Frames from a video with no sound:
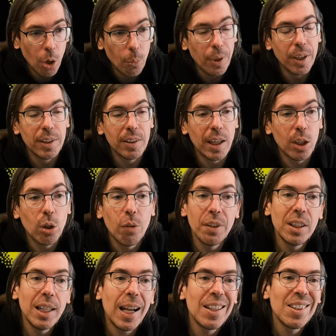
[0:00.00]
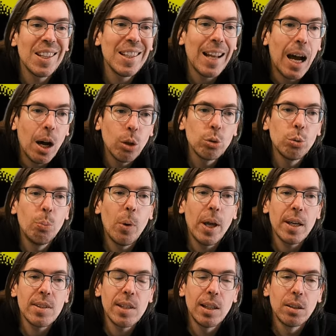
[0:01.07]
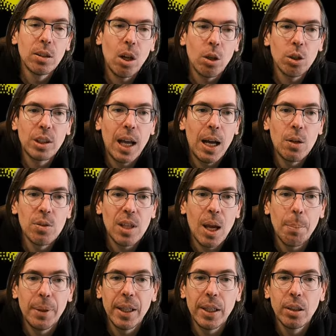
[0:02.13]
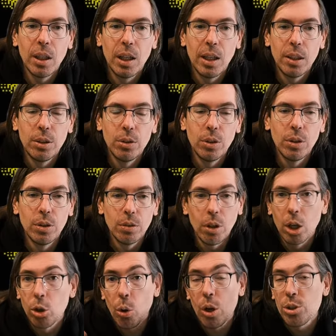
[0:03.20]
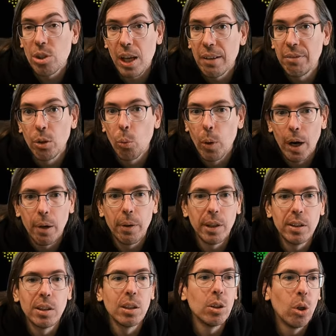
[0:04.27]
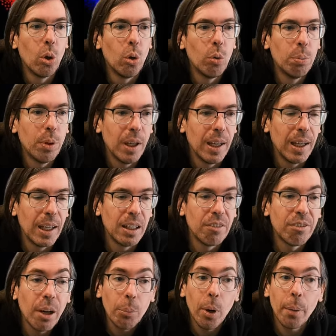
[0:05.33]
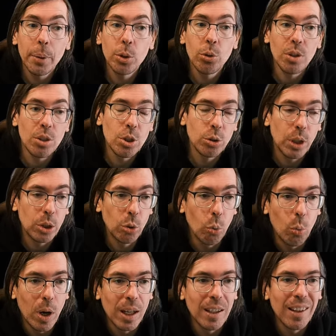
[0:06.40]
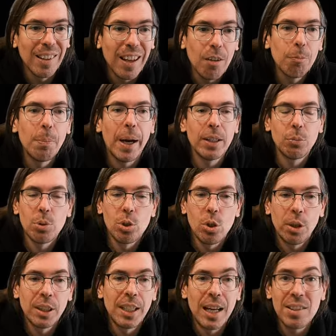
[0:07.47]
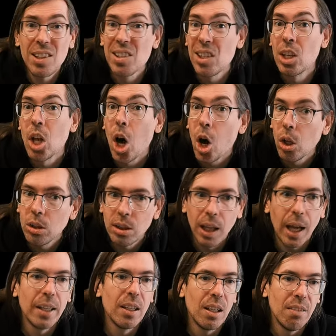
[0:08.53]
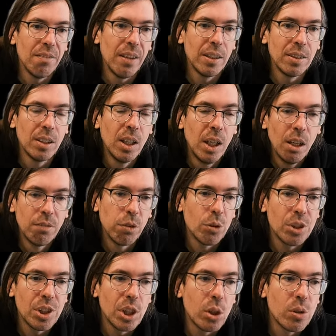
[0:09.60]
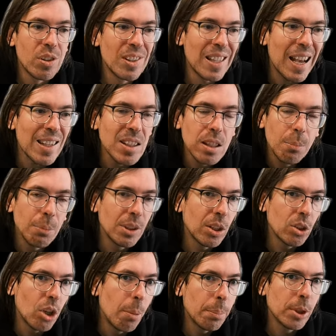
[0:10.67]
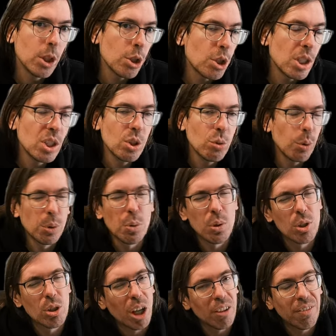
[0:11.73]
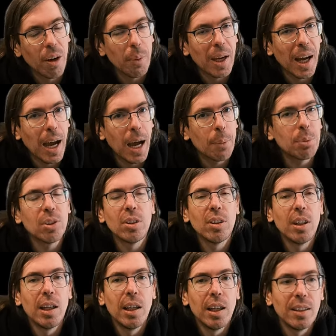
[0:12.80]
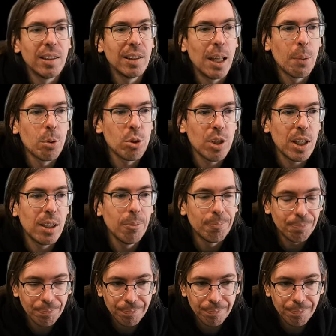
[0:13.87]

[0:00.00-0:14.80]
with uh, COVID-19 outbreaks and lockdowns happening uh, the, across everywhere in the globe. Uh, in February 2021, Lovebyte was organized as an online event focusing on size-limited competitions, which was not very hyped uh, in the demo scene